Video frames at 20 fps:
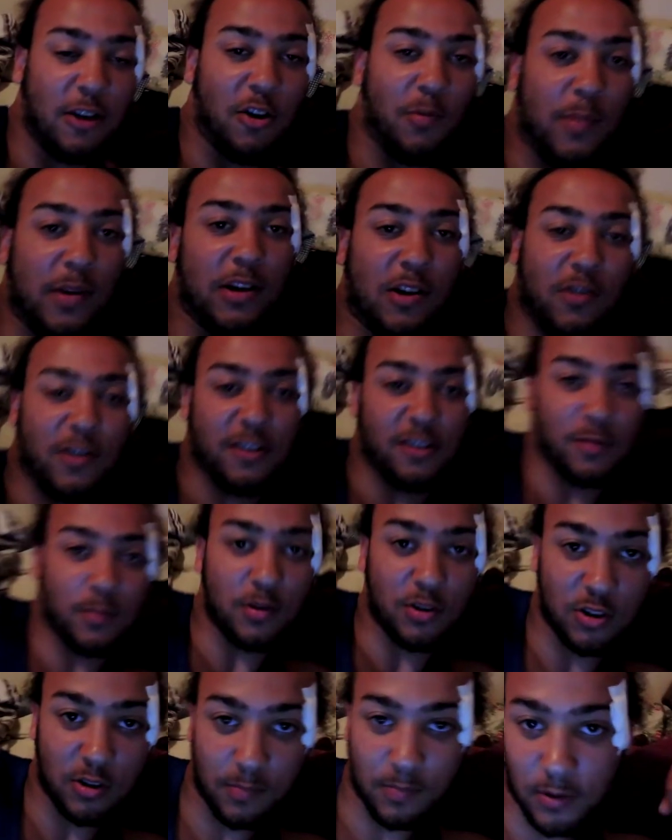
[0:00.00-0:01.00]
That would be a crazy
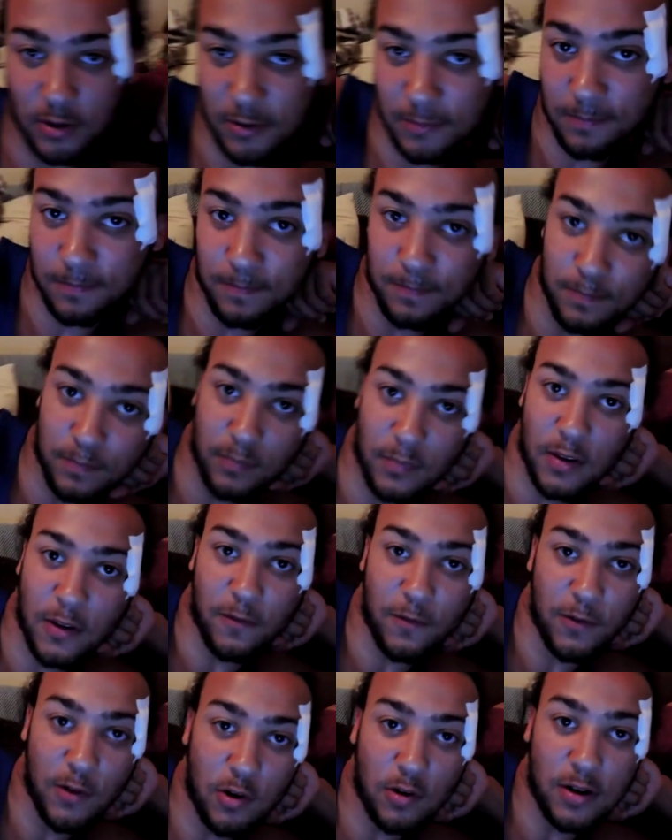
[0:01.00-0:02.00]
mission, but
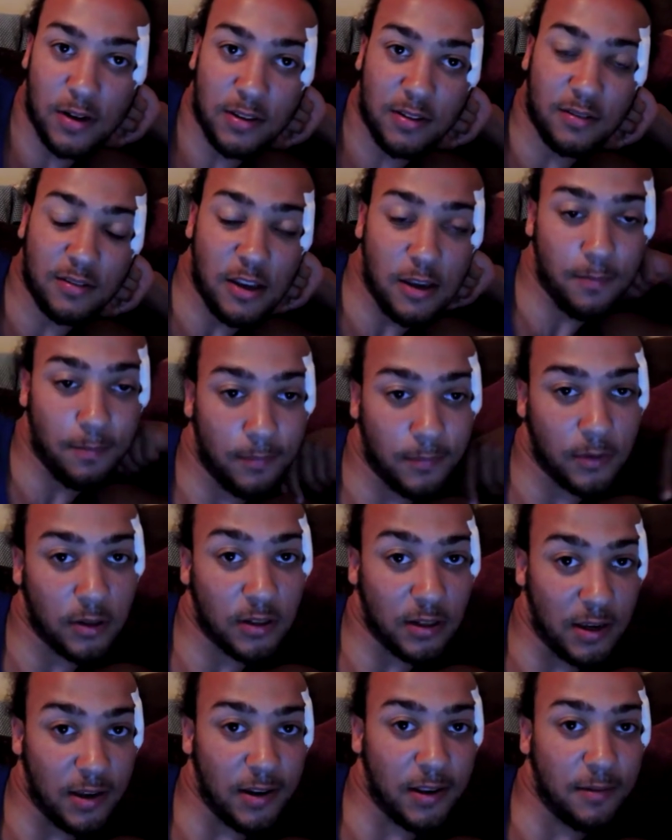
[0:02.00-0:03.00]
if you don't got this game,
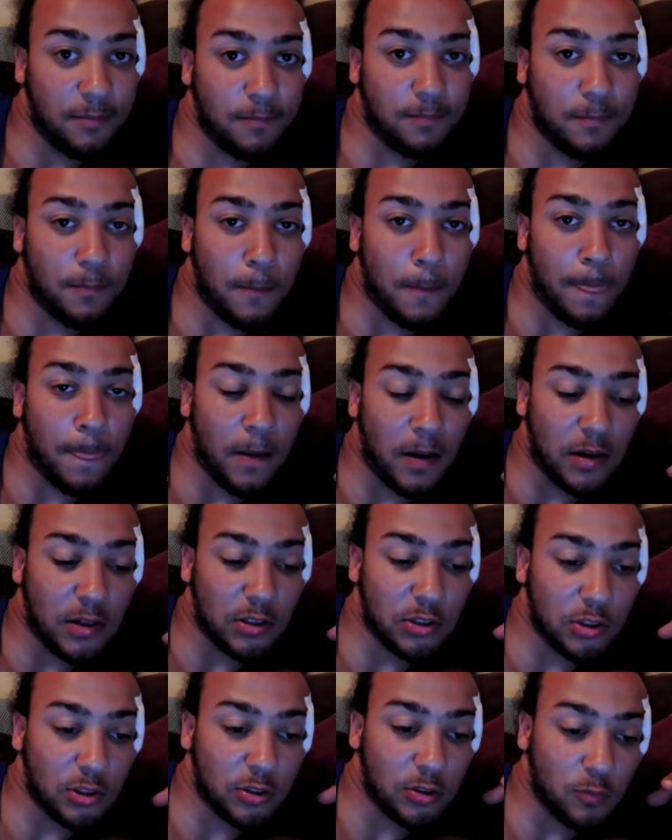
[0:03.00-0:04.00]
get it.
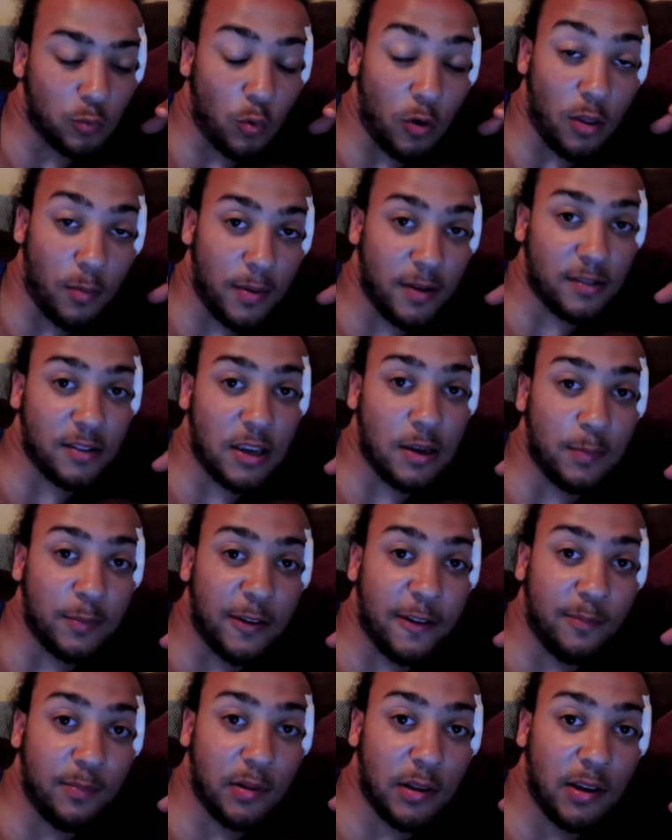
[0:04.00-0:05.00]
One of the best
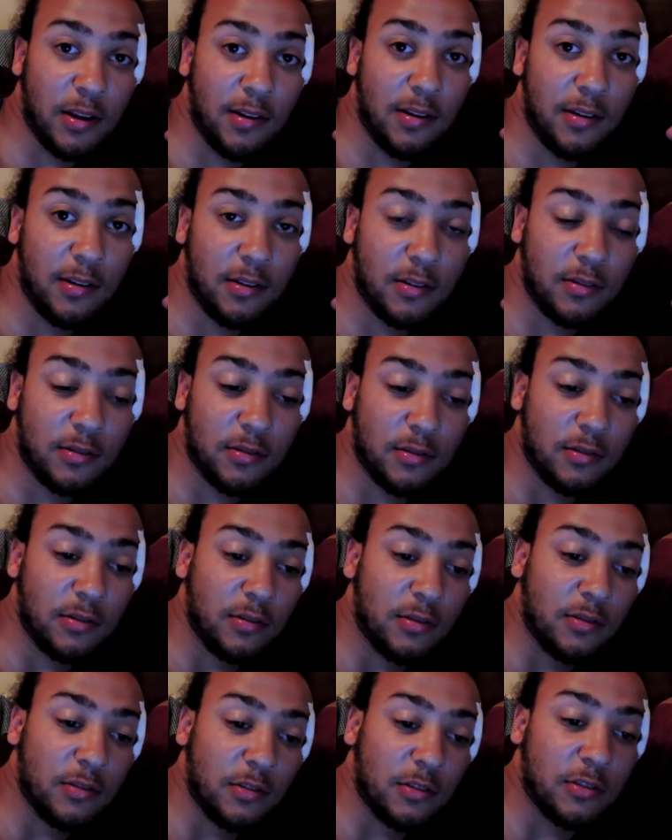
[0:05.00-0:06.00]
games I've played.
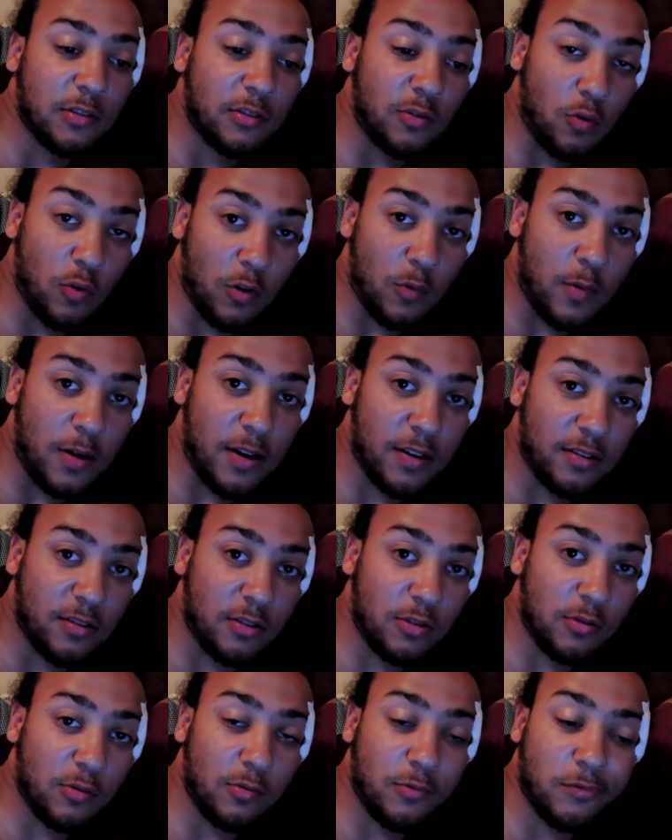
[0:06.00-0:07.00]

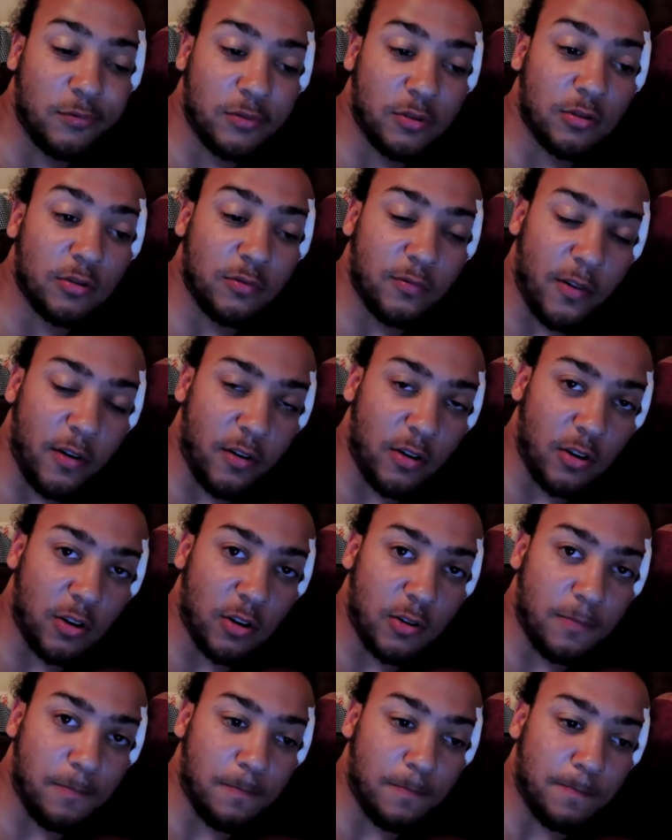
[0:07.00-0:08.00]
Story-wise, too. Very
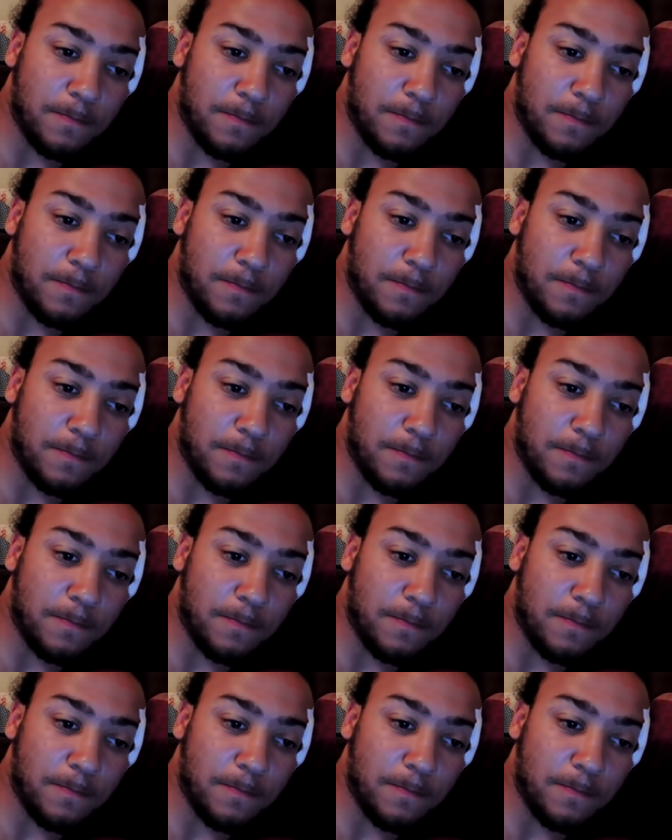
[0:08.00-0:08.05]
good.